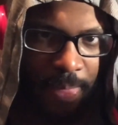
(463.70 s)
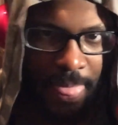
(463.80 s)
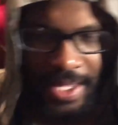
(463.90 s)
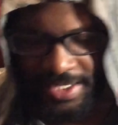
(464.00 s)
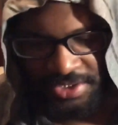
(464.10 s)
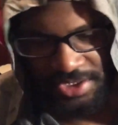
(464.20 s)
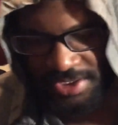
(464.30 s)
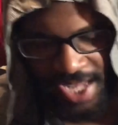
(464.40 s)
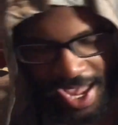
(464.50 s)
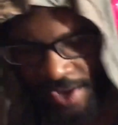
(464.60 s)
it's just
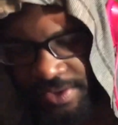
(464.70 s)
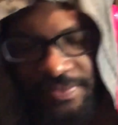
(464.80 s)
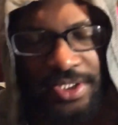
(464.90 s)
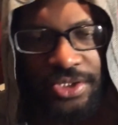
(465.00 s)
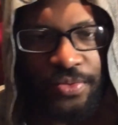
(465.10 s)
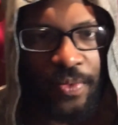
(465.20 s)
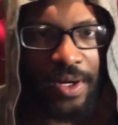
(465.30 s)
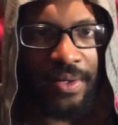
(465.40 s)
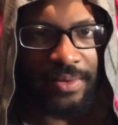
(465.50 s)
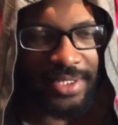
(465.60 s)
out of this
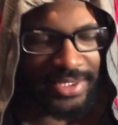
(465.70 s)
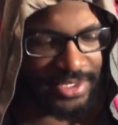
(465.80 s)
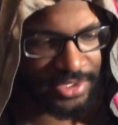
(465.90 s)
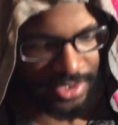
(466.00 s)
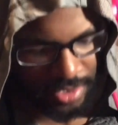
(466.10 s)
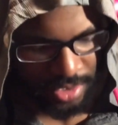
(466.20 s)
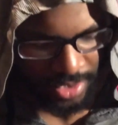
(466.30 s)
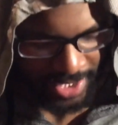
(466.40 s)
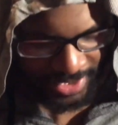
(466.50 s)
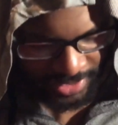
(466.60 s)
world. This is
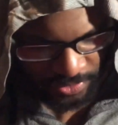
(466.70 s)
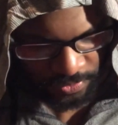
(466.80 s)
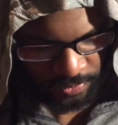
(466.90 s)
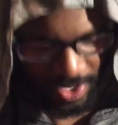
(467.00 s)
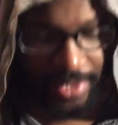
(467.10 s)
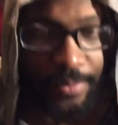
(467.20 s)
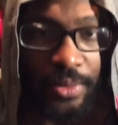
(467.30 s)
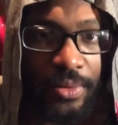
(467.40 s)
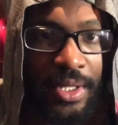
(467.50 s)
incredible.